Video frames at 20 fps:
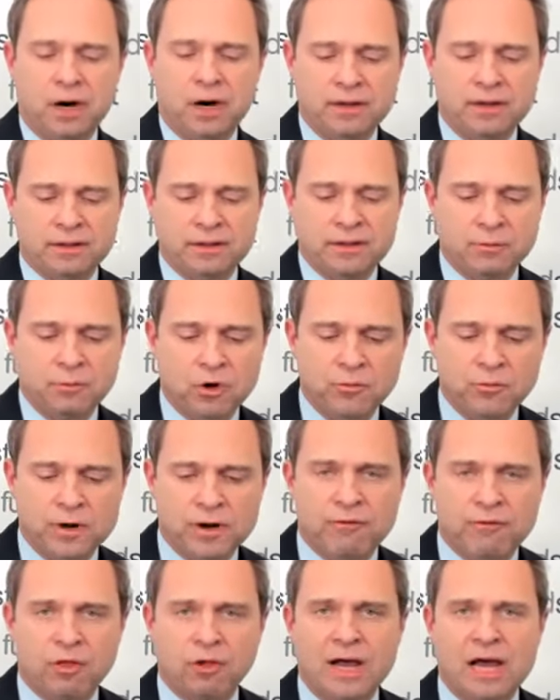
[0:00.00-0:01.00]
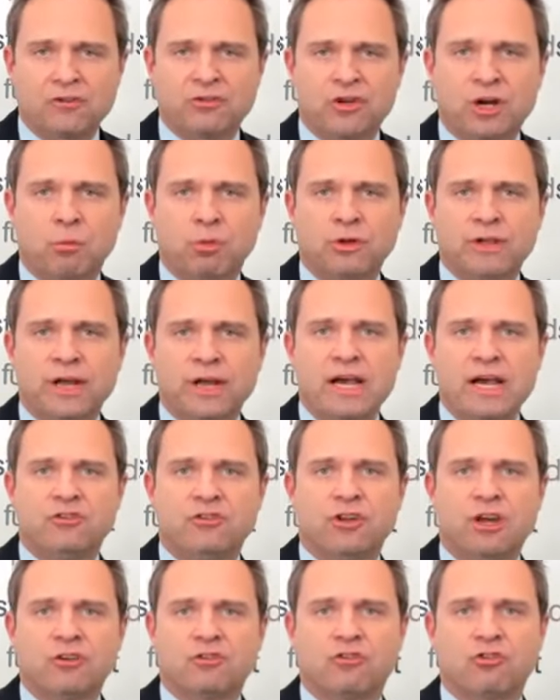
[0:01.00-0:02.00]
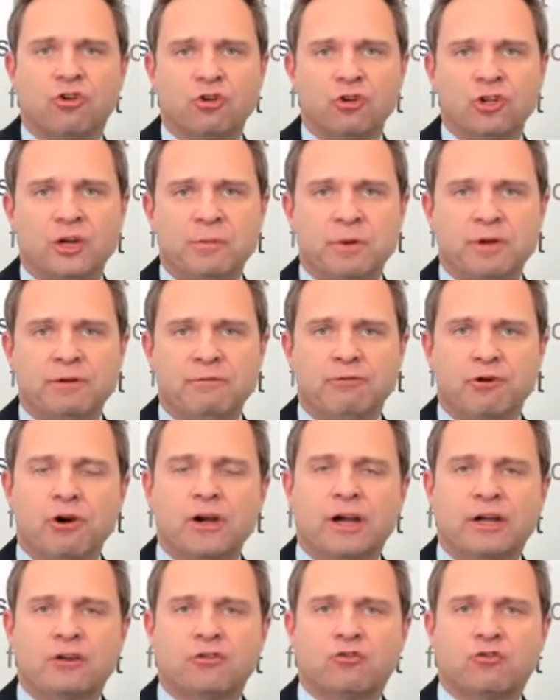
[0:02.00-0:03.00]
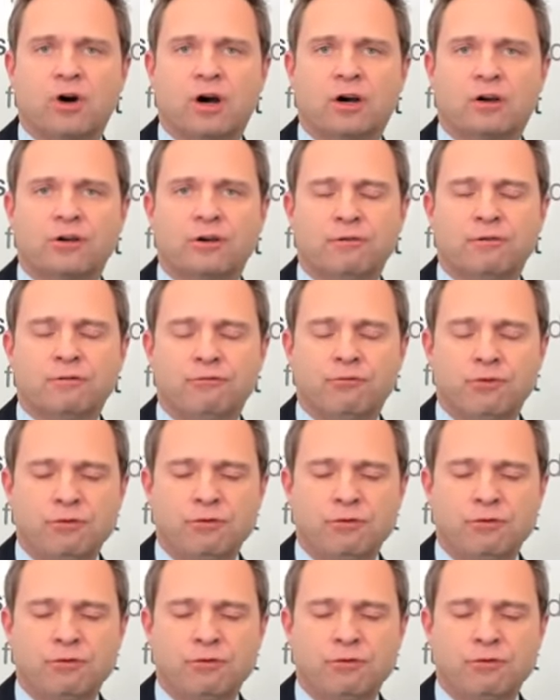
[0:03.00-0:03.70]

but the movement over the last couple of days has certainly been very constructive.